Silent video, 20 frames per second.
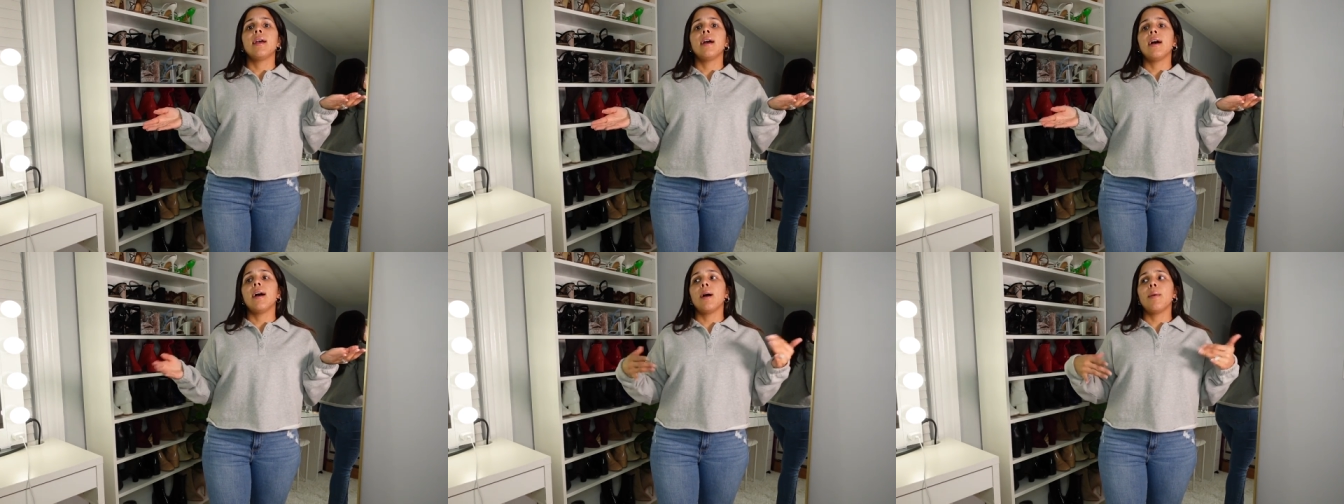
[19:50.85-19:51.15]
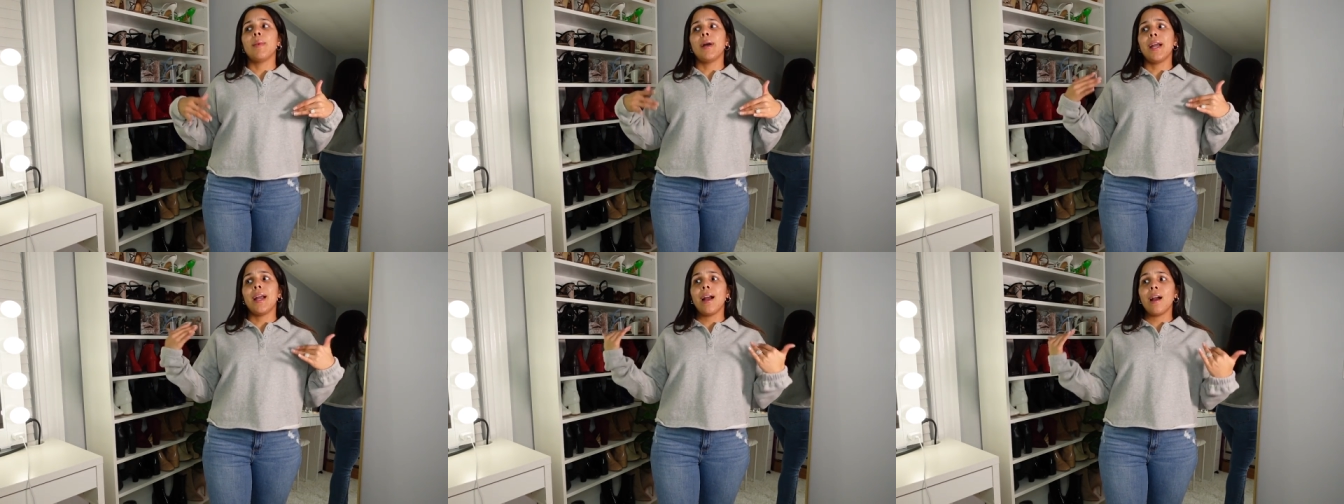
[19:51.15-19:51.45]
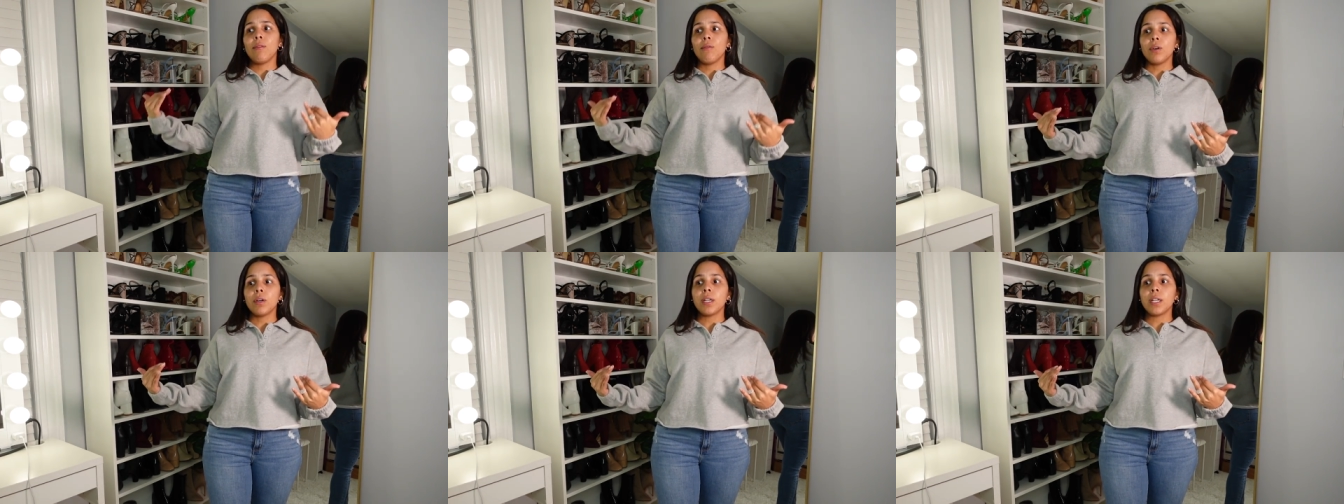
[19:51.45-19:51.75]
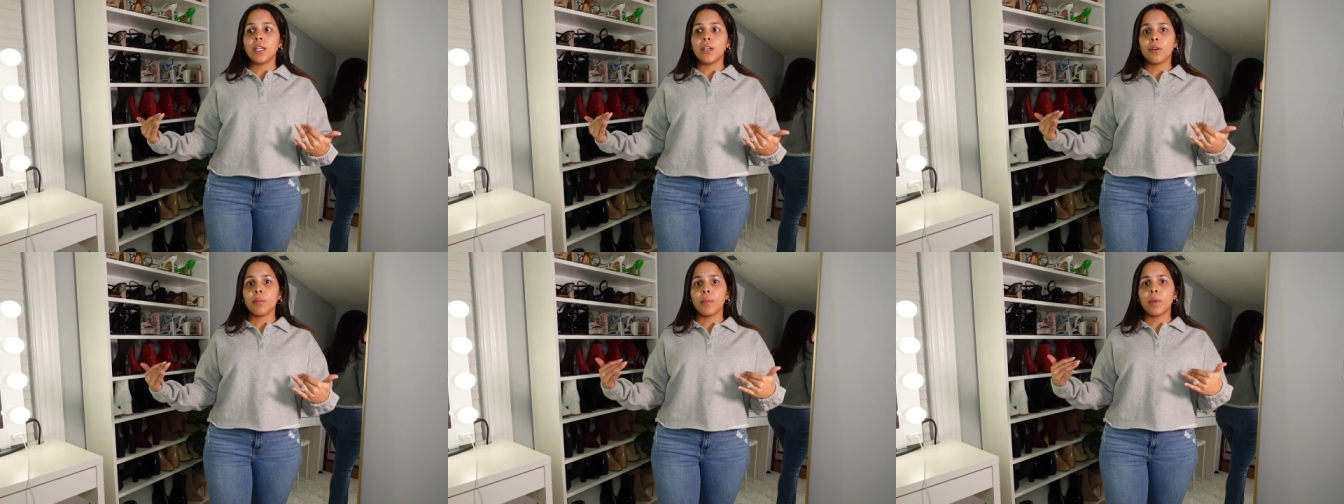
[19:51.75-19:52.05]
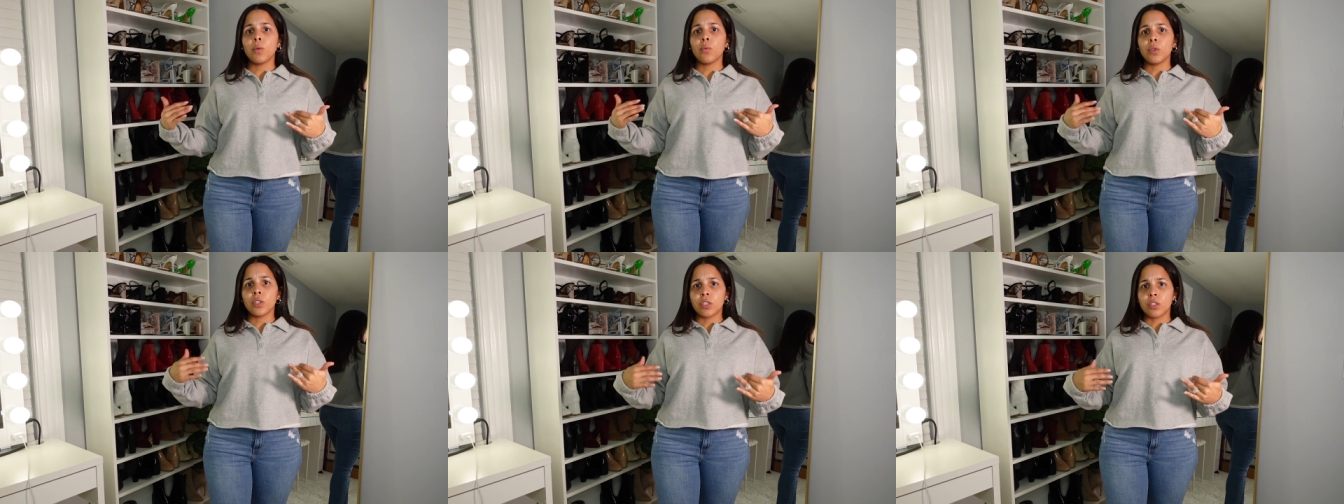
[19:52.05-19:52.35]
Um, I have one near
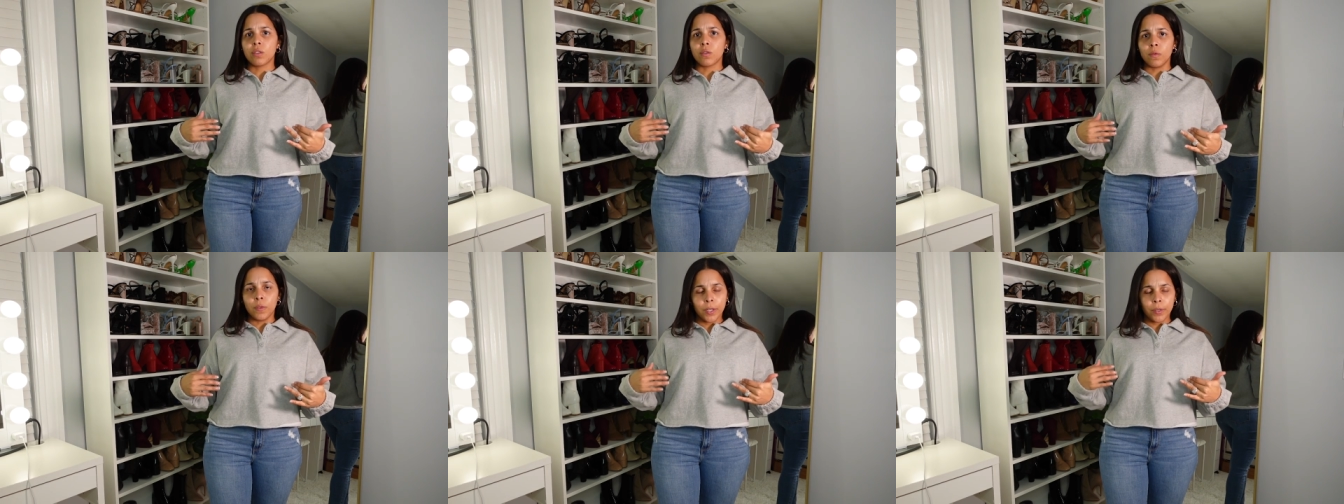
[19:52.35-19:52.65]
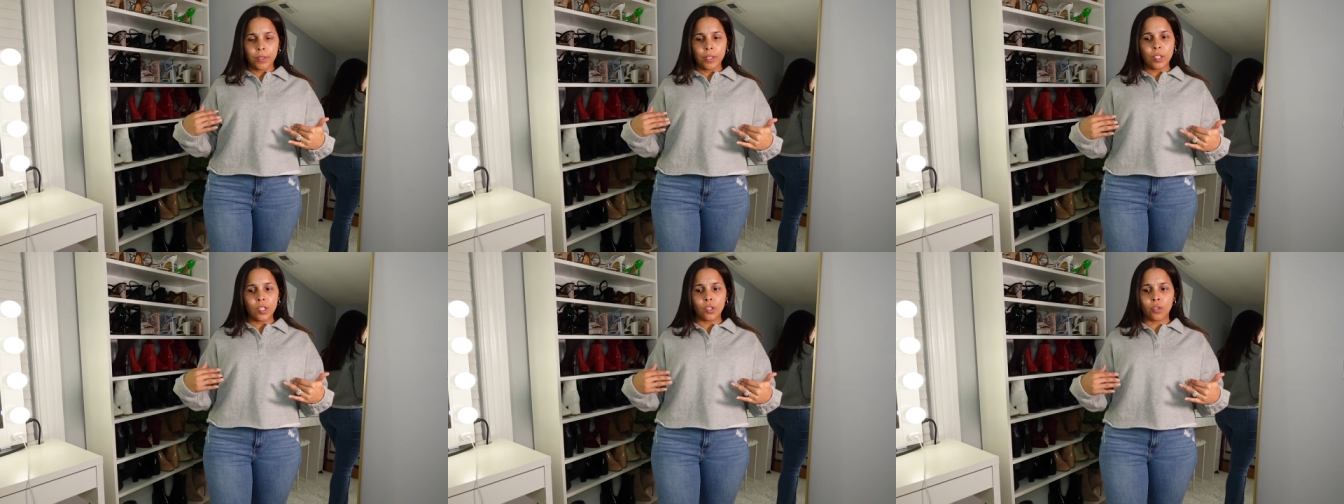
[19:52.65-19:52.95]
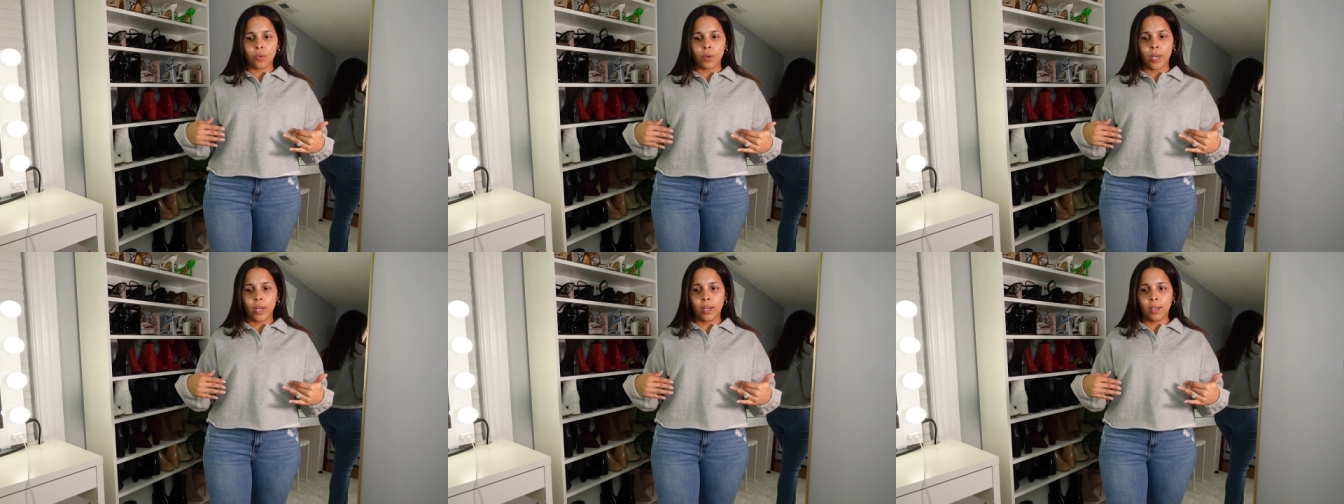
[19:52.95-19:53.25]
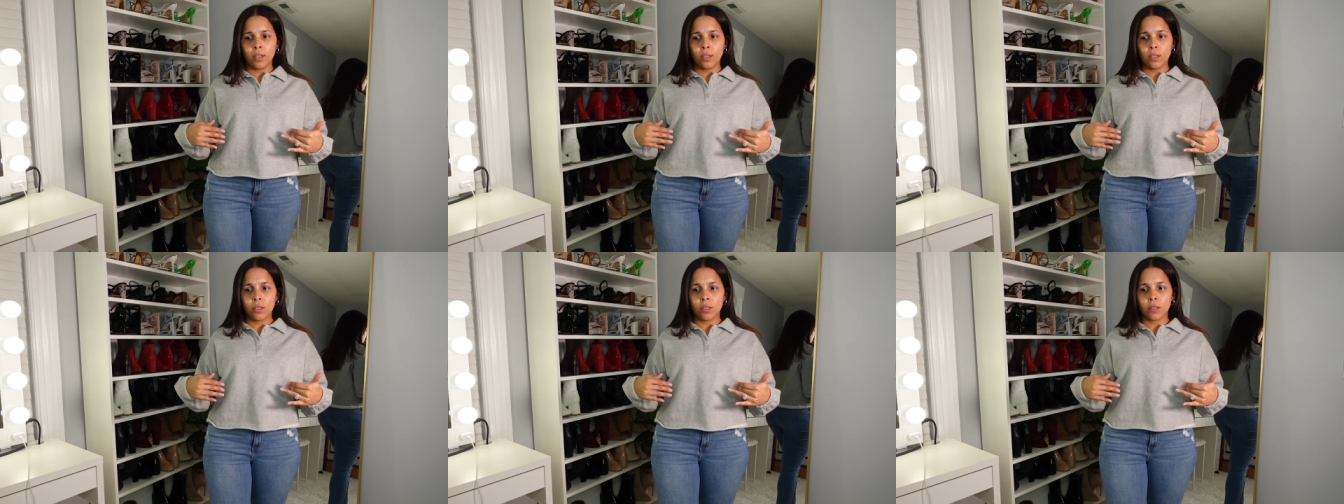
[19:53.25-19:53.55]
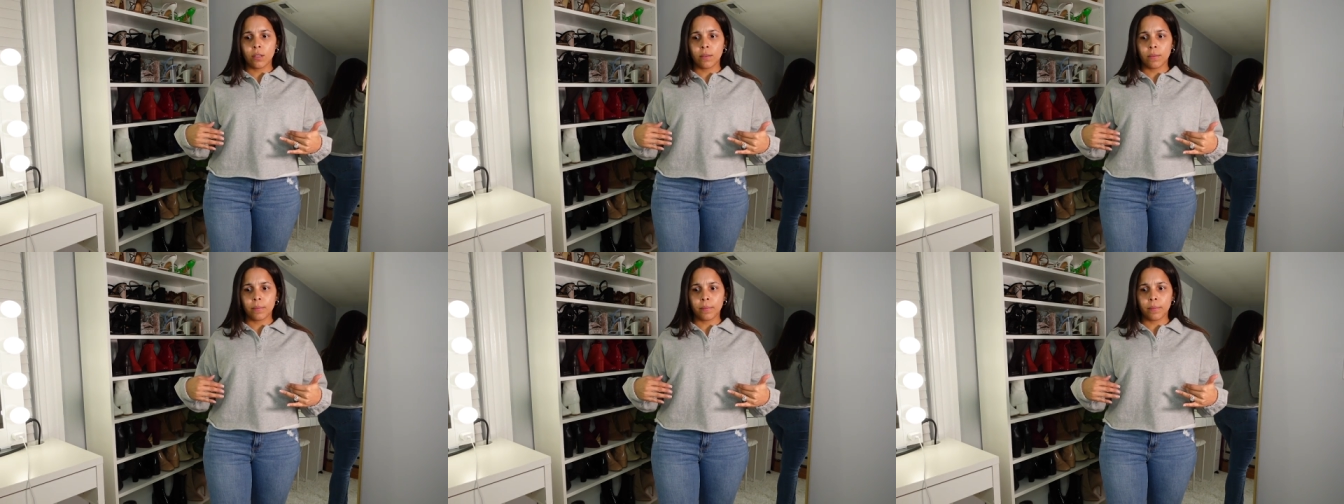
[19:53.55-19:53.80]
me, which is very strange.